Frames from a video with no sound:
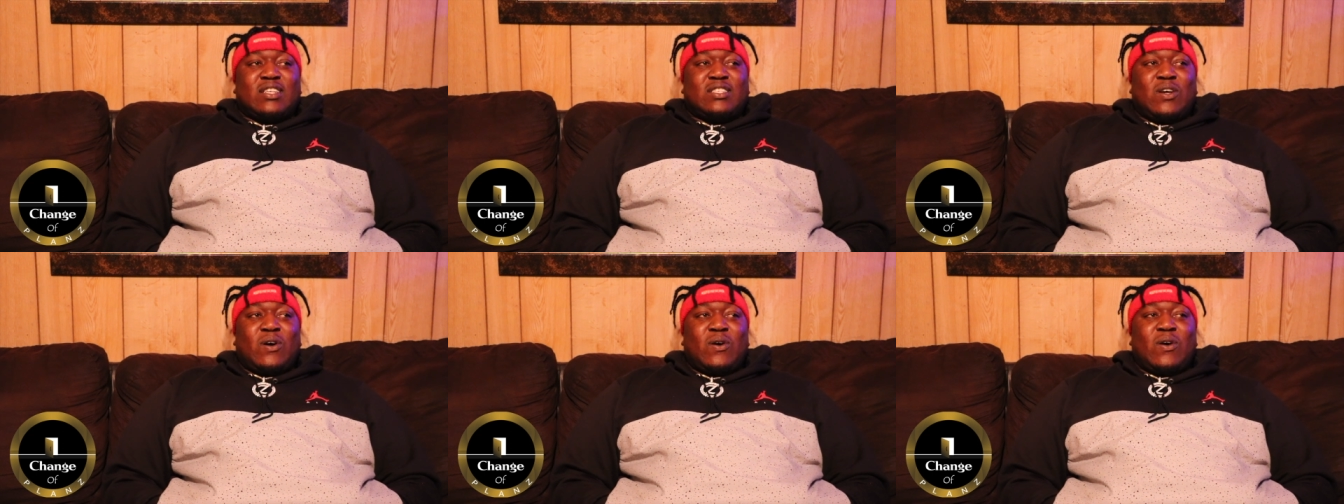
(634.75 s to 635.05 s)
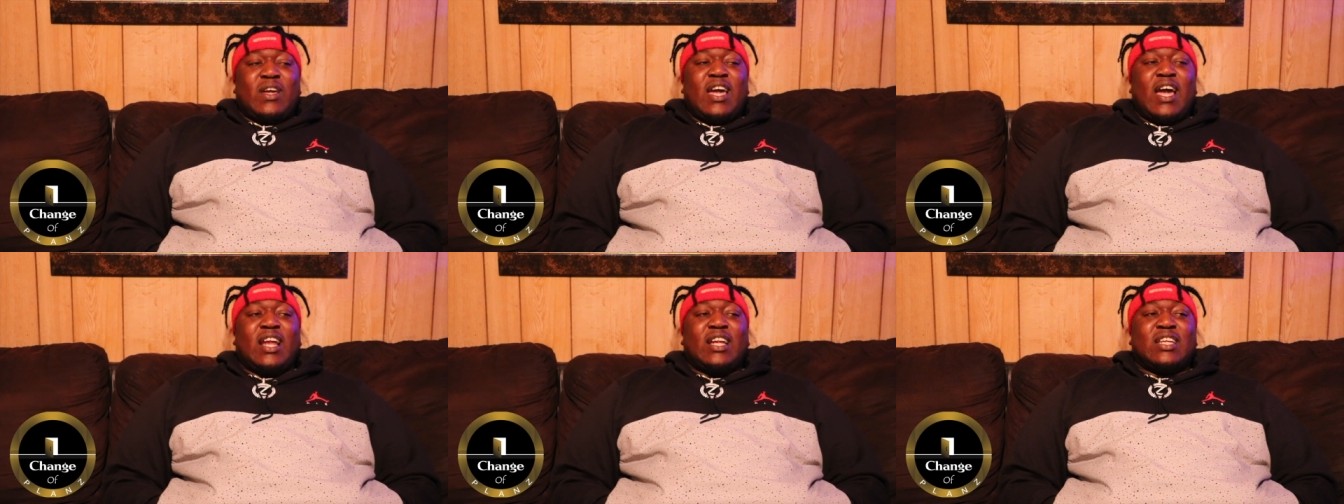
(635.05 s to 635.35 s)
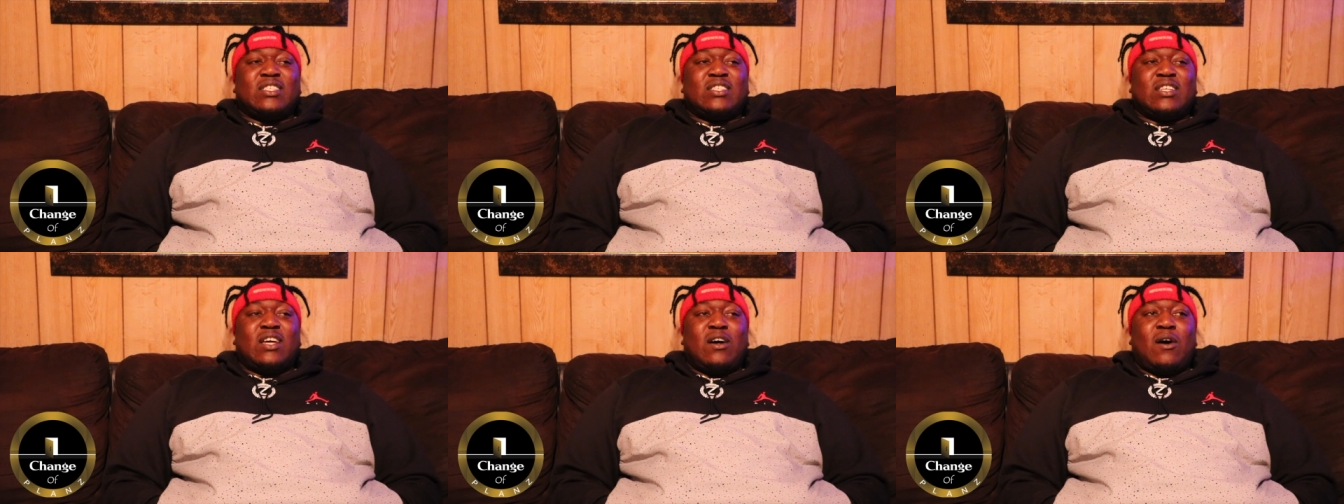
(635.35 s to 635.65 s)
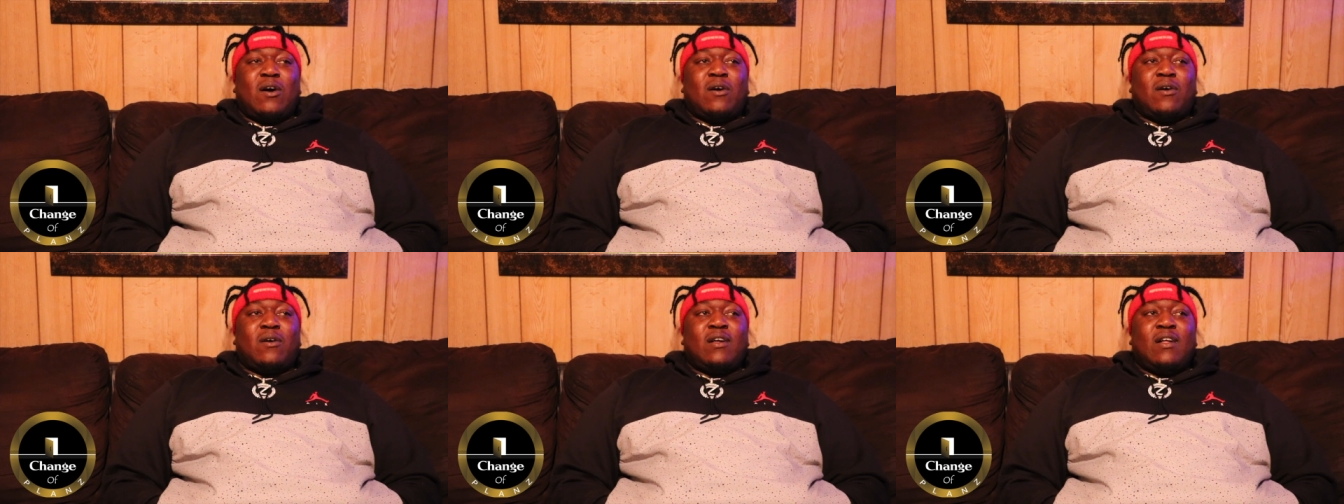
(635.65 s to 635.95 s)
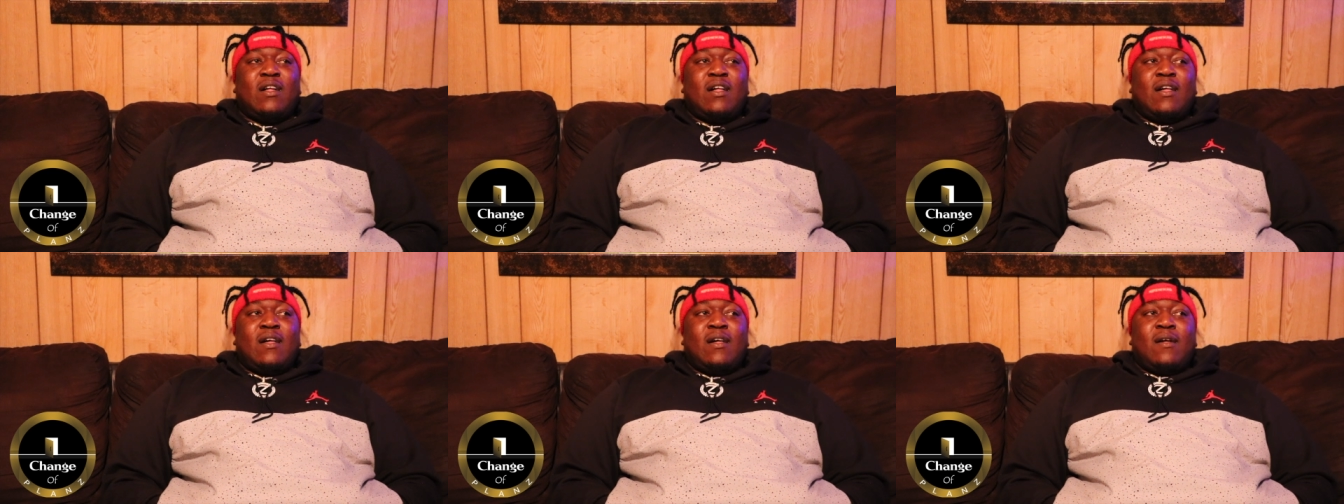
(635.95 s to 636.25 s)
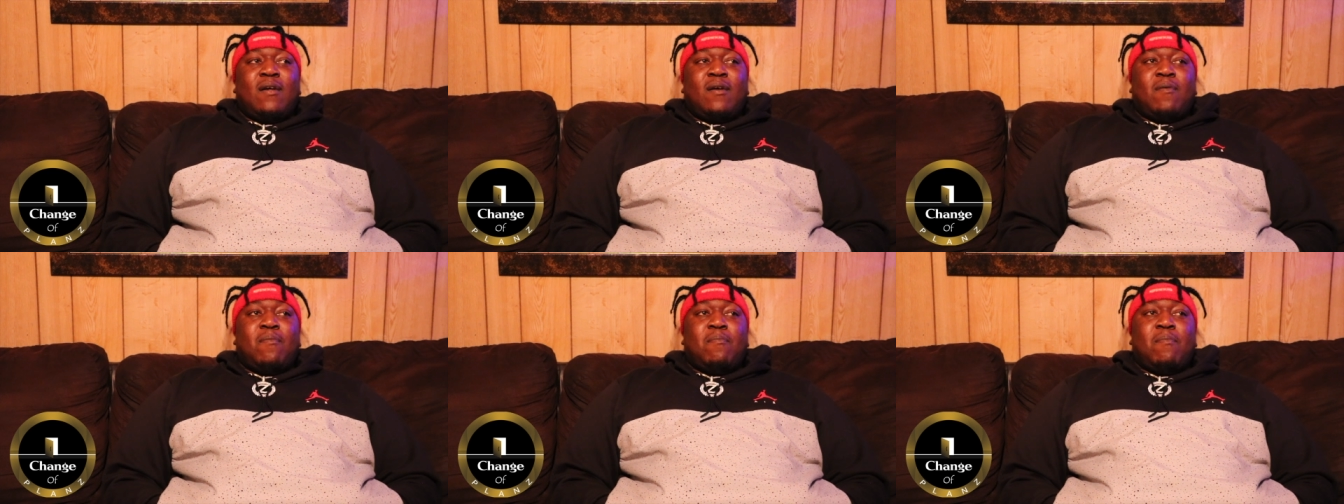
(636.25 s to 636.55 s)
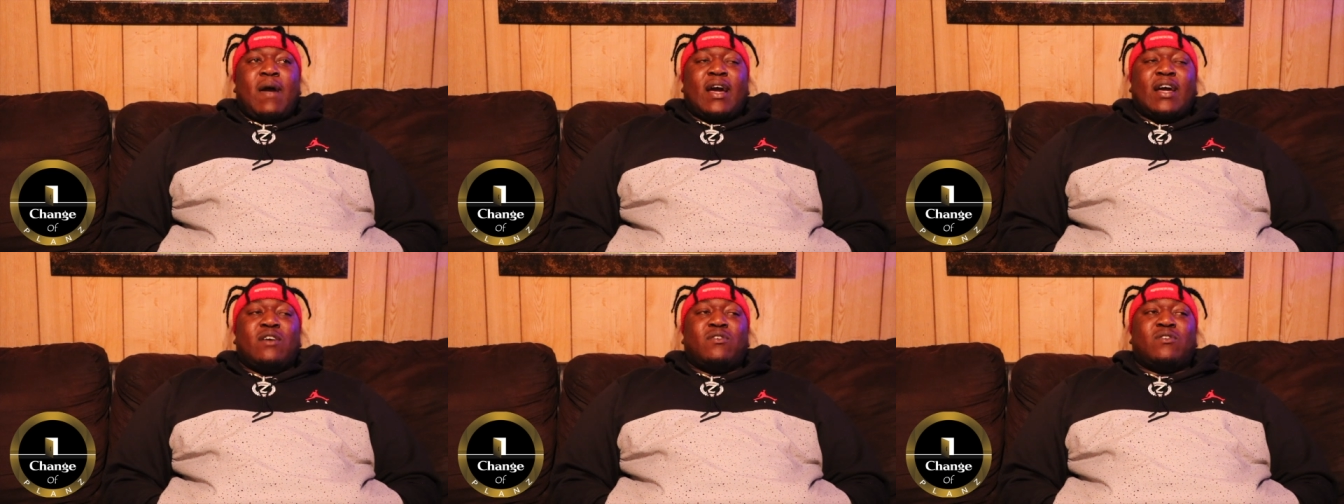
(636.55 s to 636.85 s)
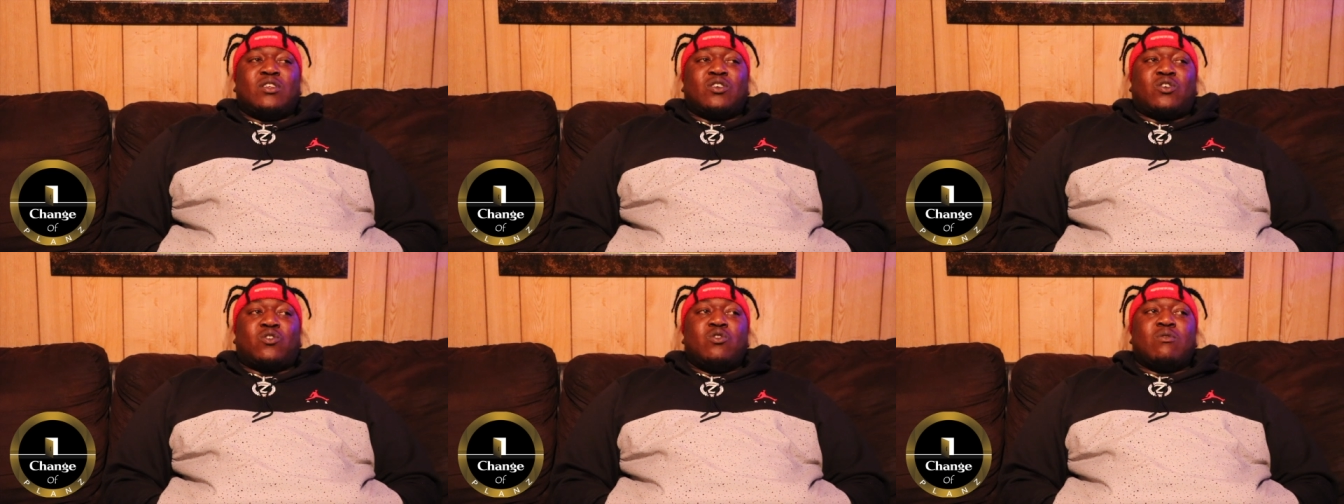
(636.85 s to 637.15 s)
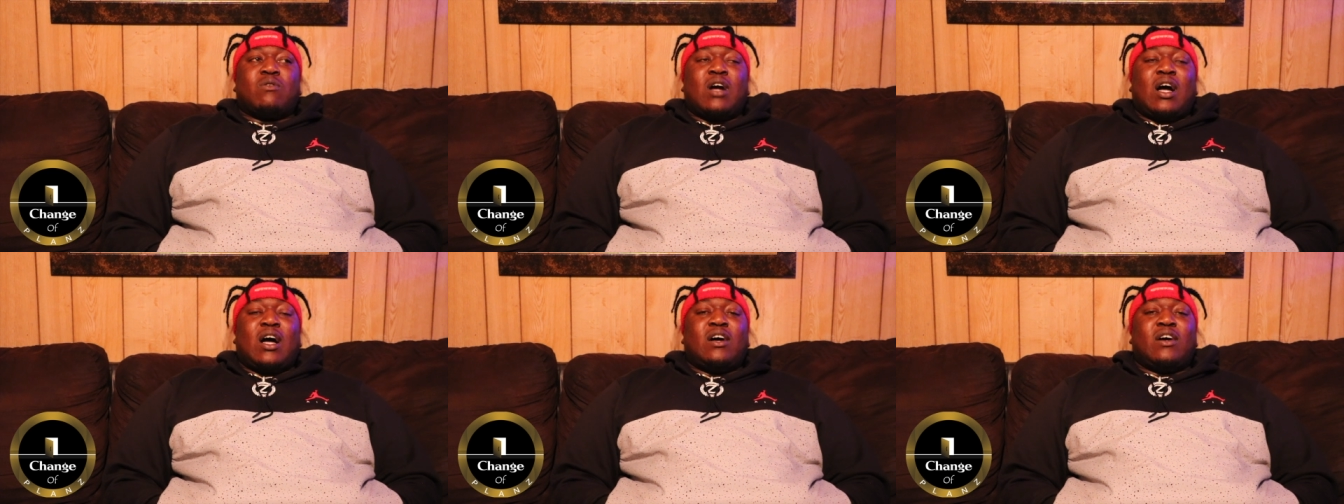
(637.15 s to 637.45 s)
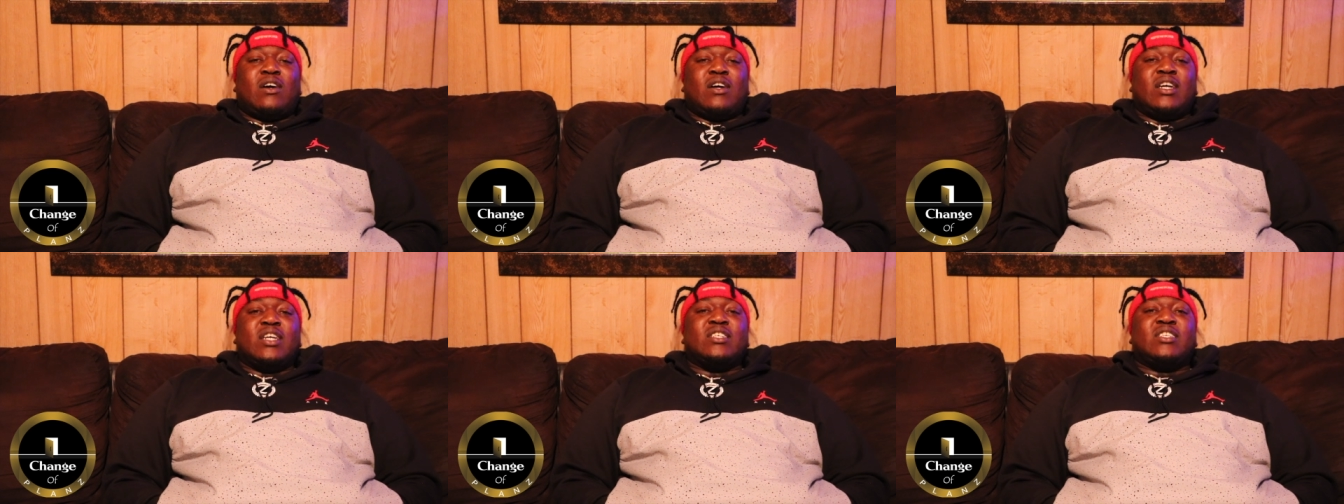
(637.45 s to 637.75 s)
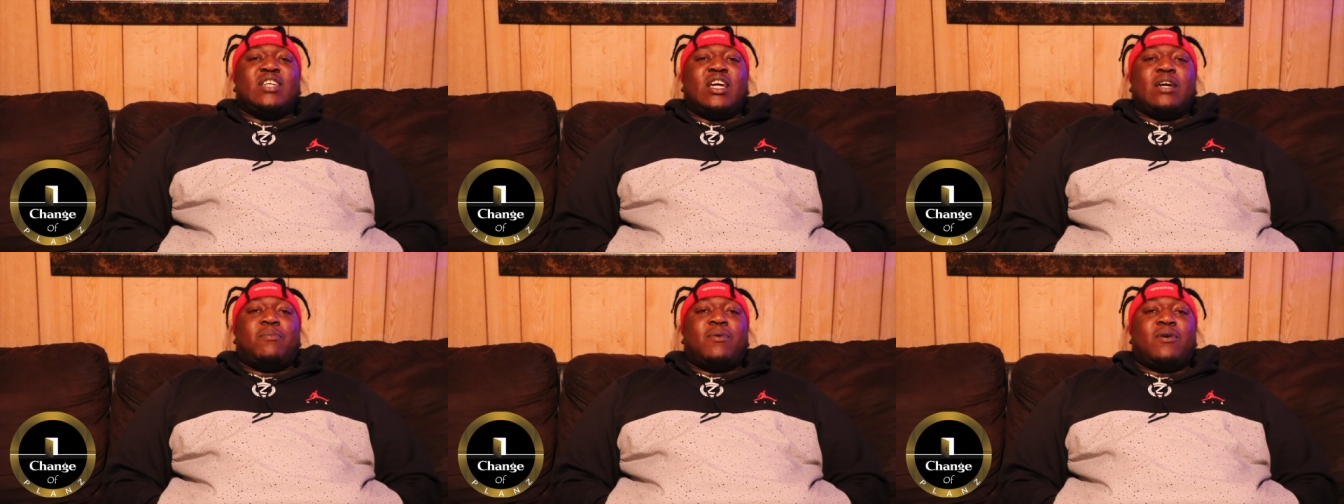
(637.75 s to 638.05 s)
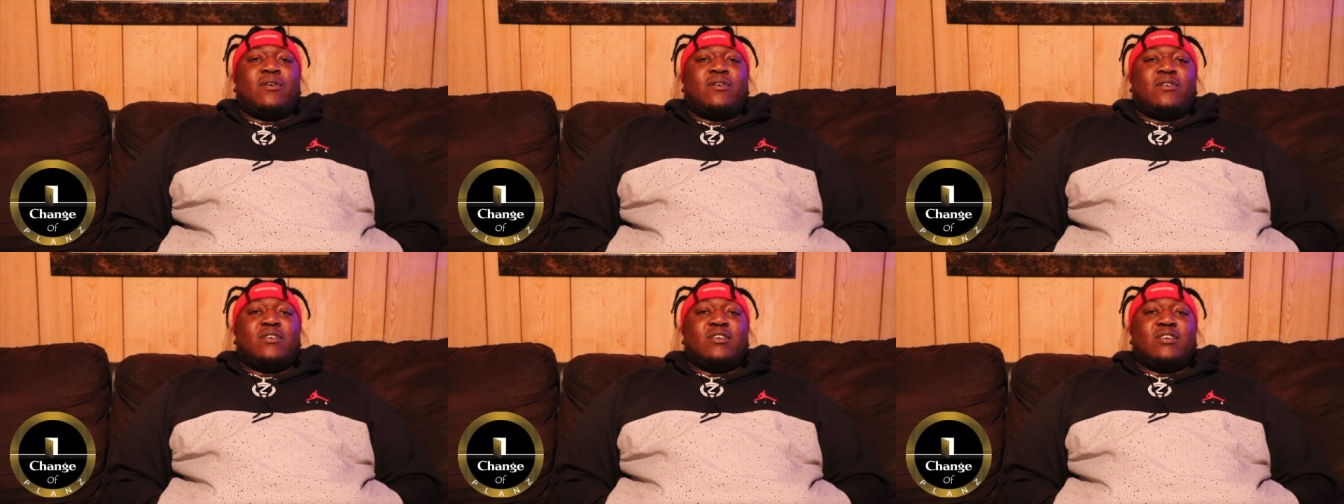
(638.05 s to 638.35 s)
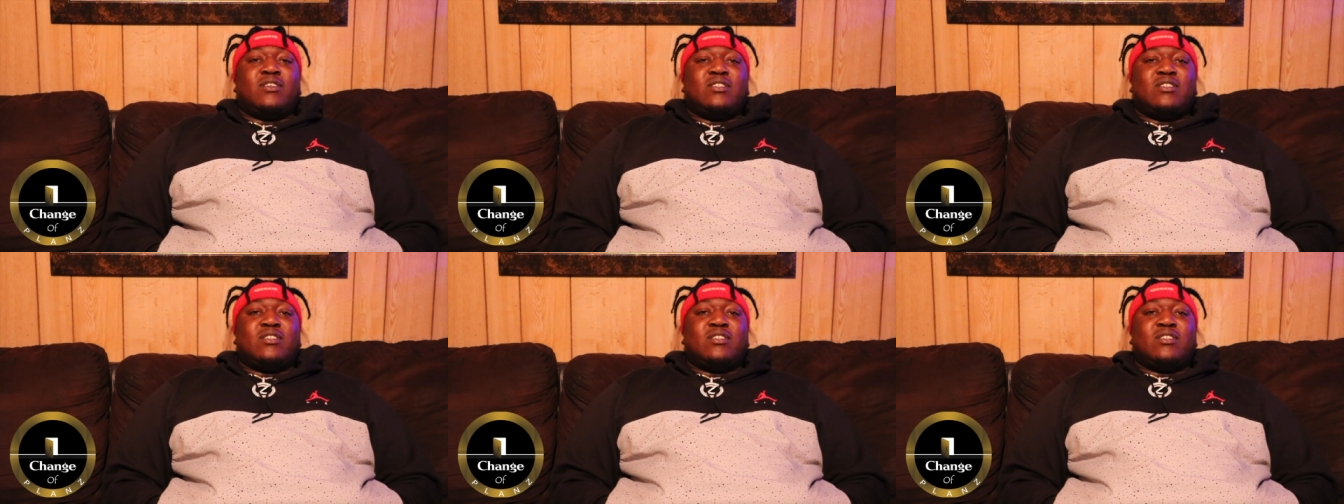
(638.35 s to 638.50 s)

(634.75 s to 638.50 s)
So he had a song back. It was a group called SJ Boys.